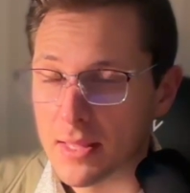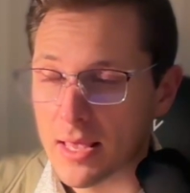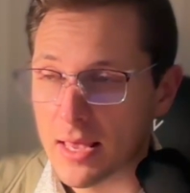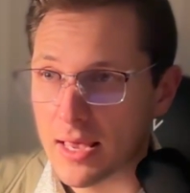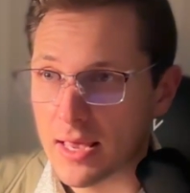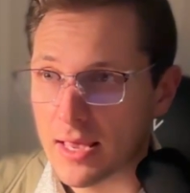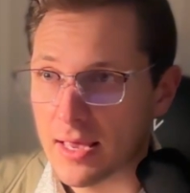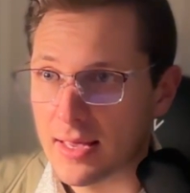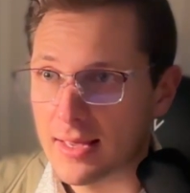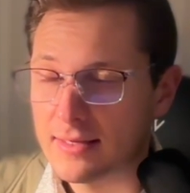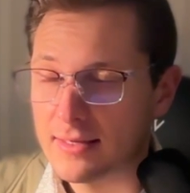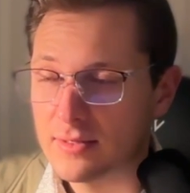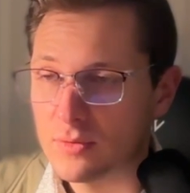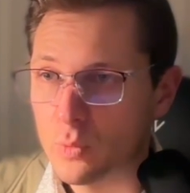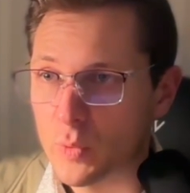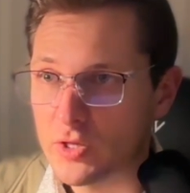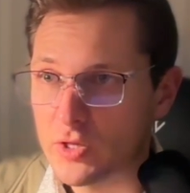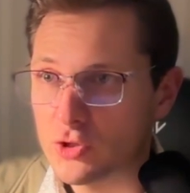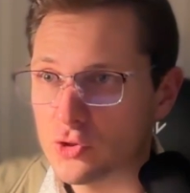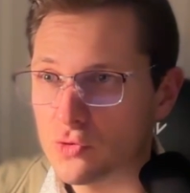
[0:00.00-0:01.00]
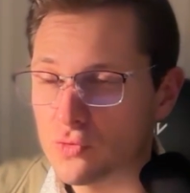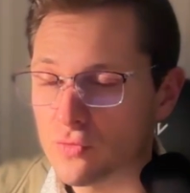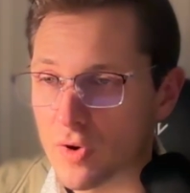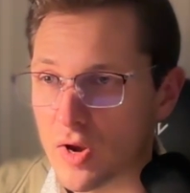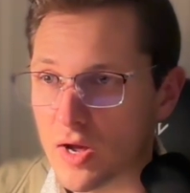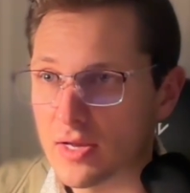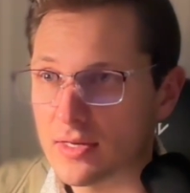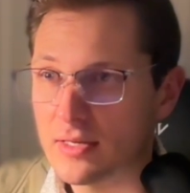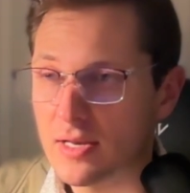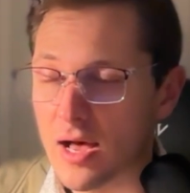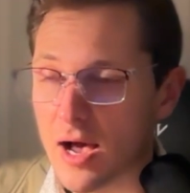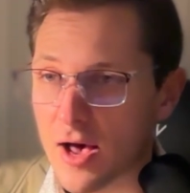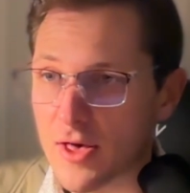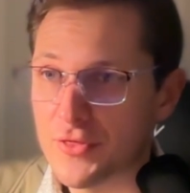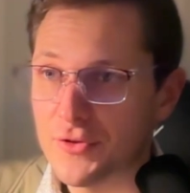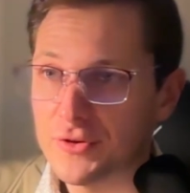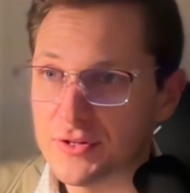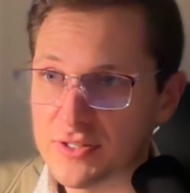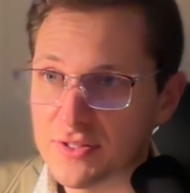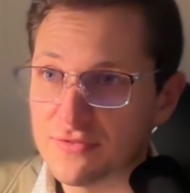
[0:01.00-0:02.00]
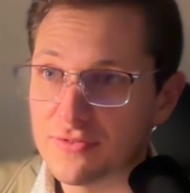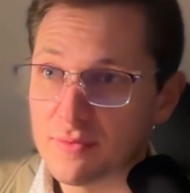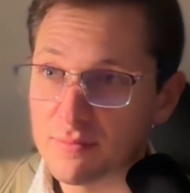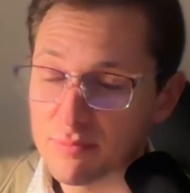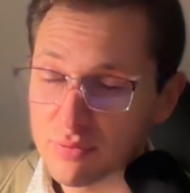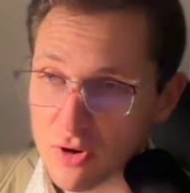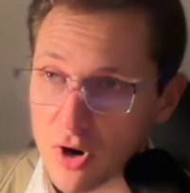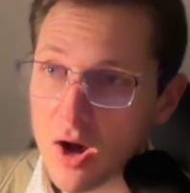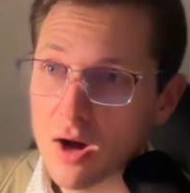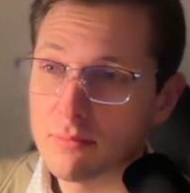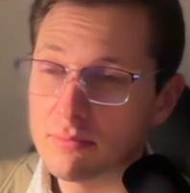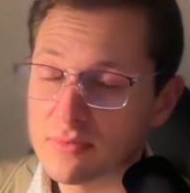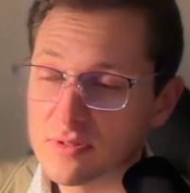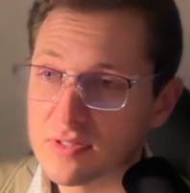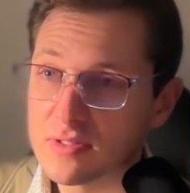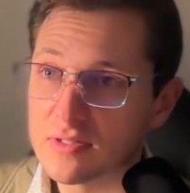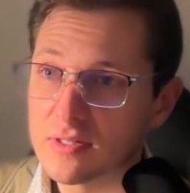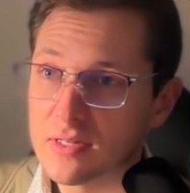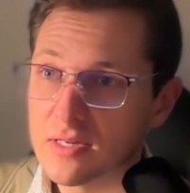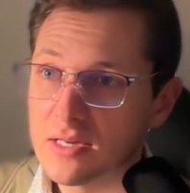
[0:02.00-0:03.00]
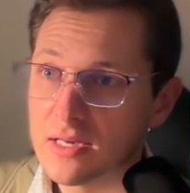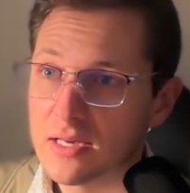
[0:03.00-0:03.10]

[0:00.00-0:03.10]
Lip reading: And when you run other different prompts,